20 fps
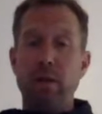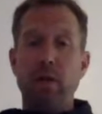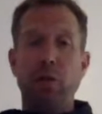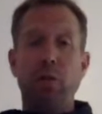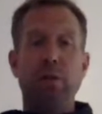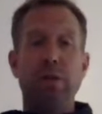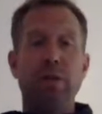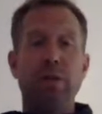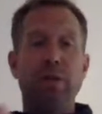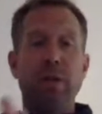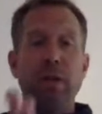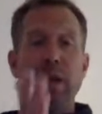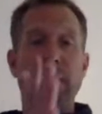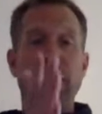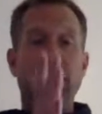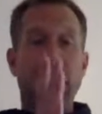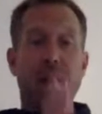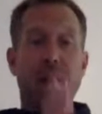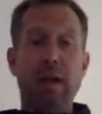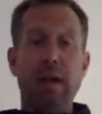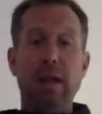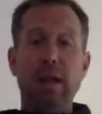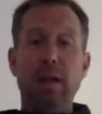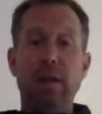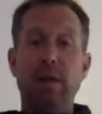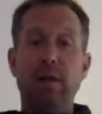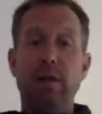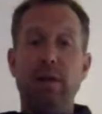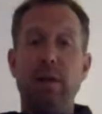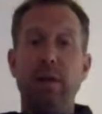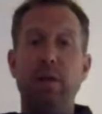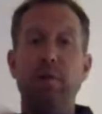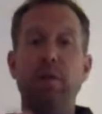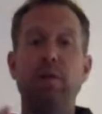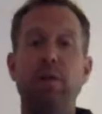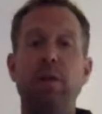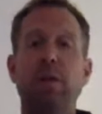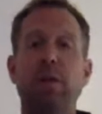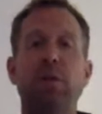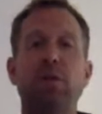We're going to take the and
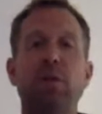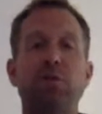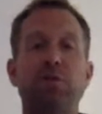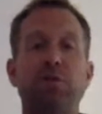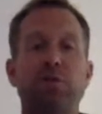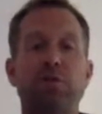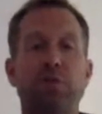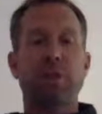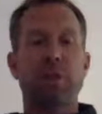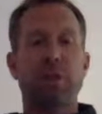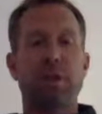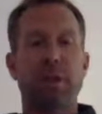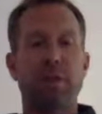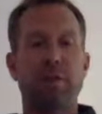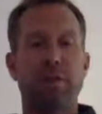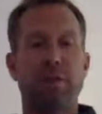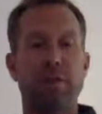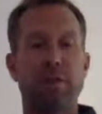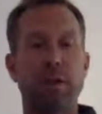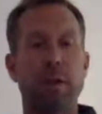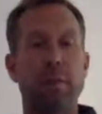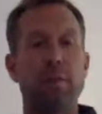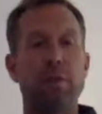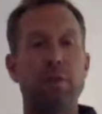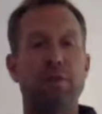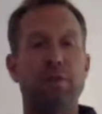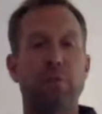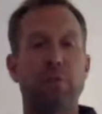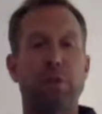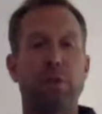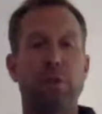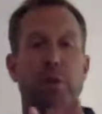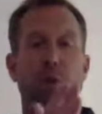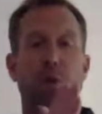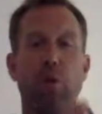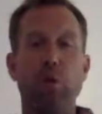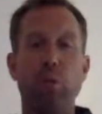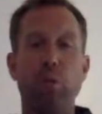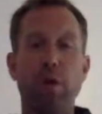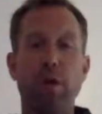move it closer next number. So we're going to
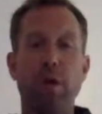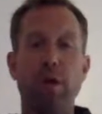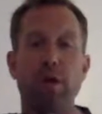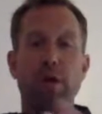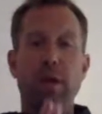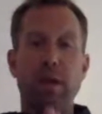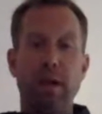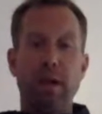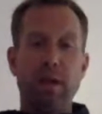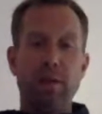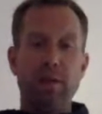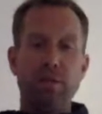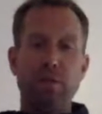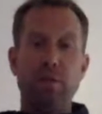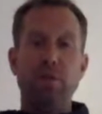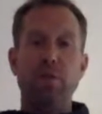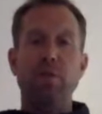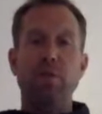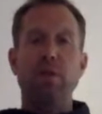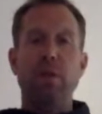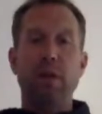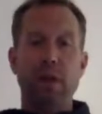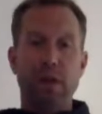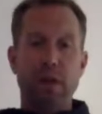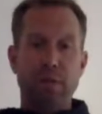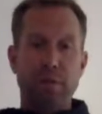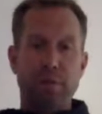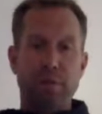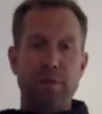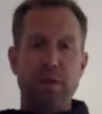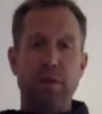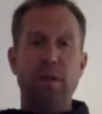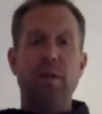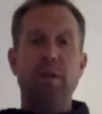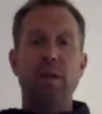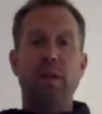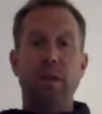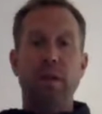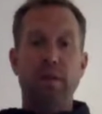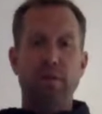go 1 and 2 and
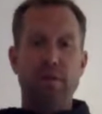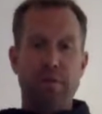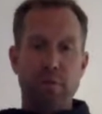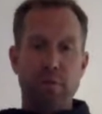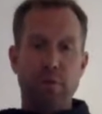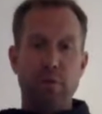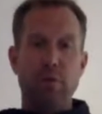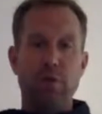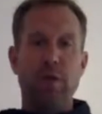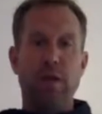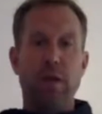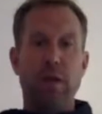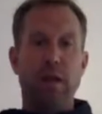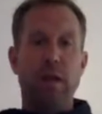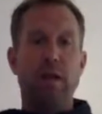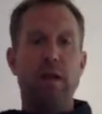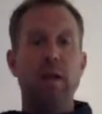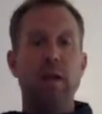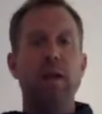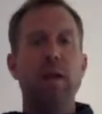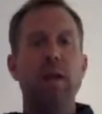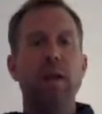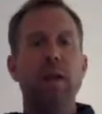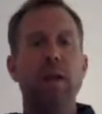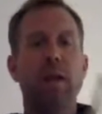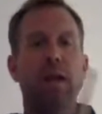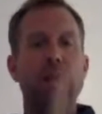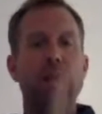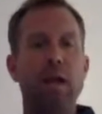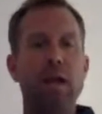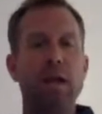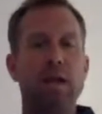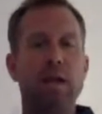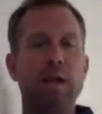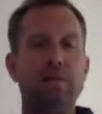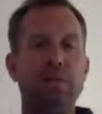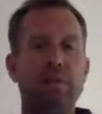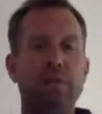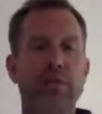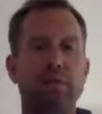3 and 4 and. And it kind of
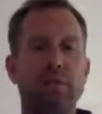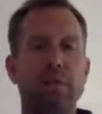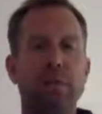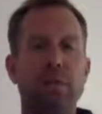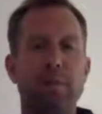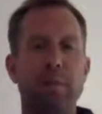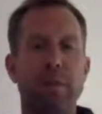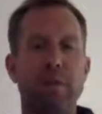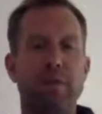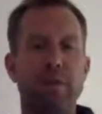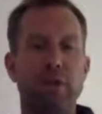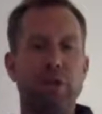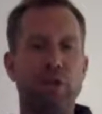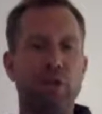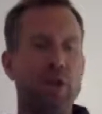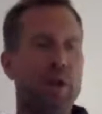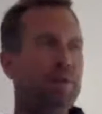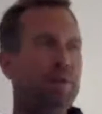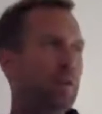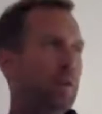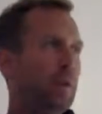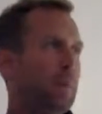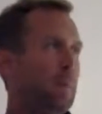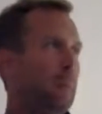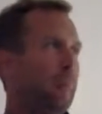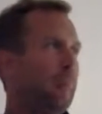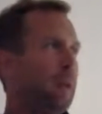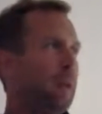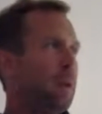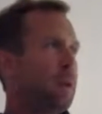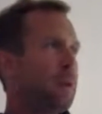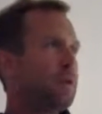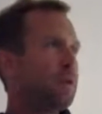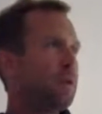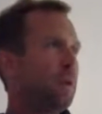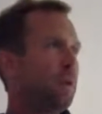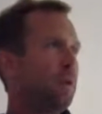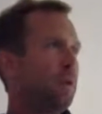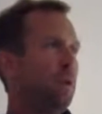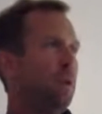gives us a little bit of a shuffle.
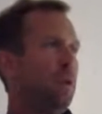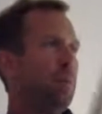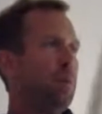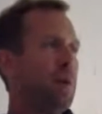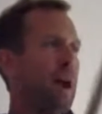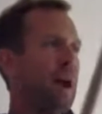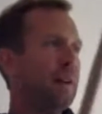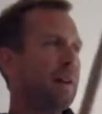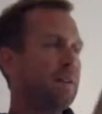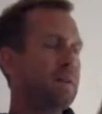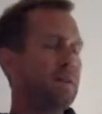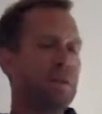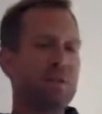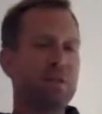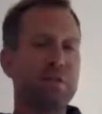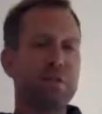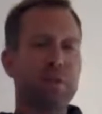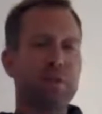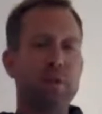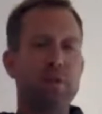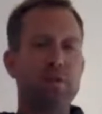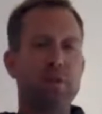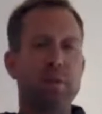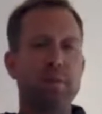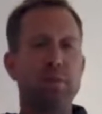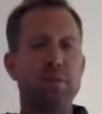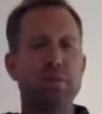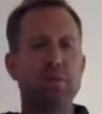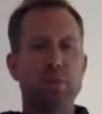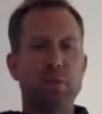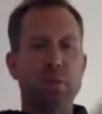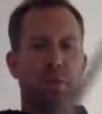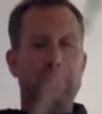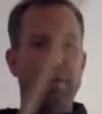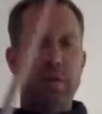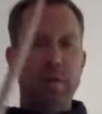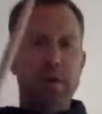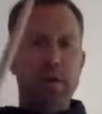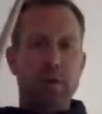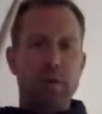So we'll practice this, snare drummers, with
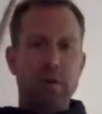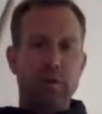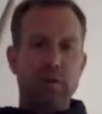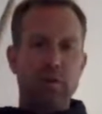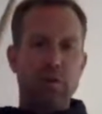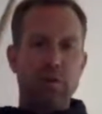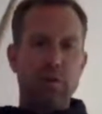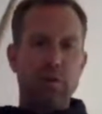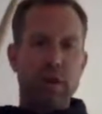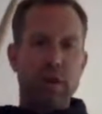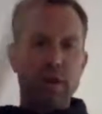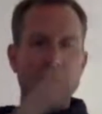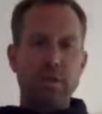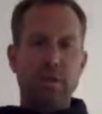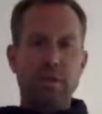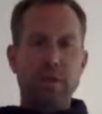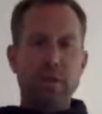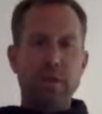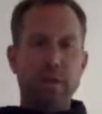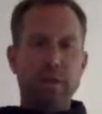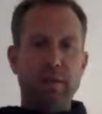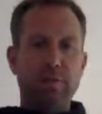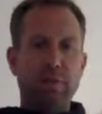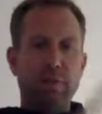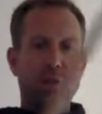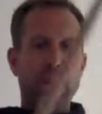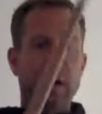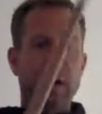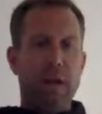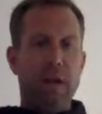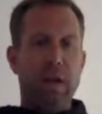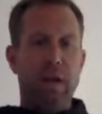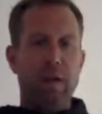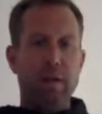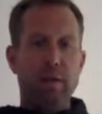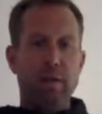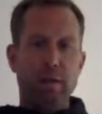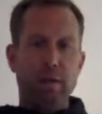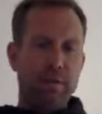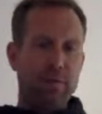your right stick if you're
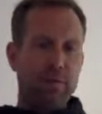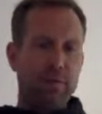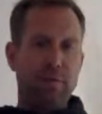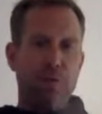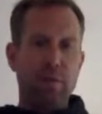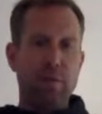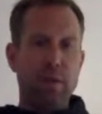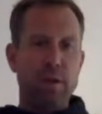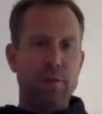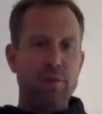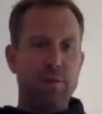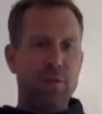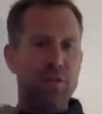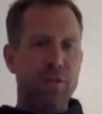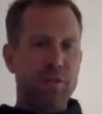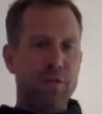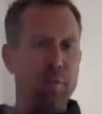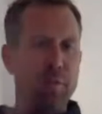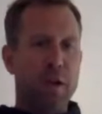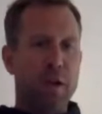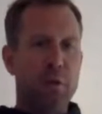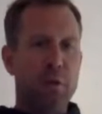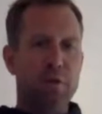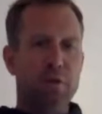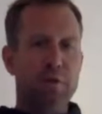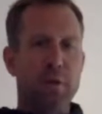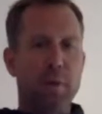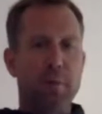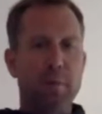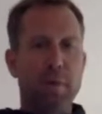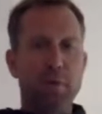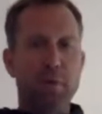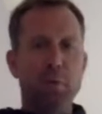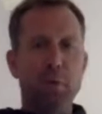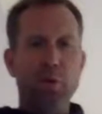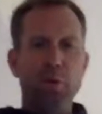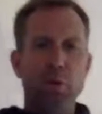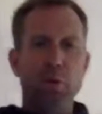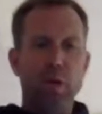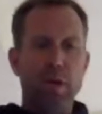right-handed, left if you're left. It doesn't matter which one, but
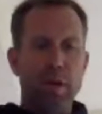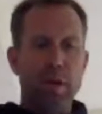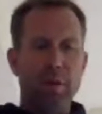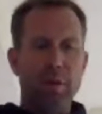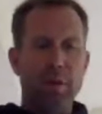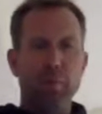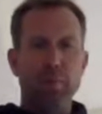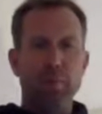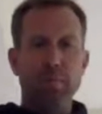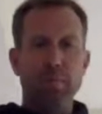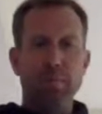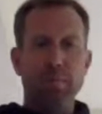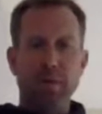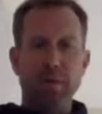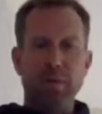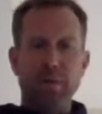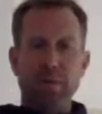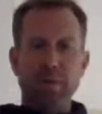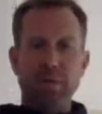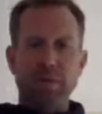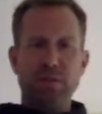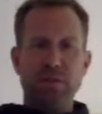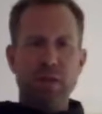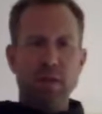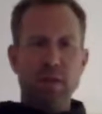put one on the rim like this,